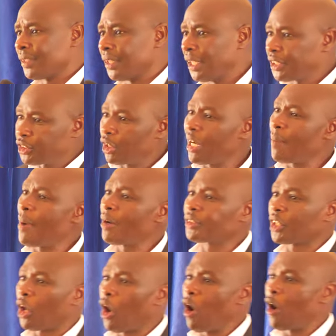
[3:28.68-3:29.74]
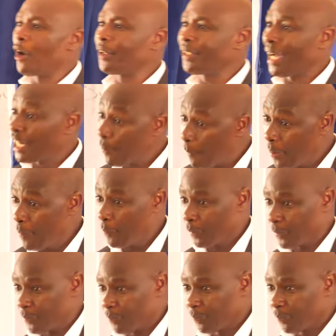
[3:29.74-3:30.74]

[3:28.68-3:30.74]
it's all about God and the people.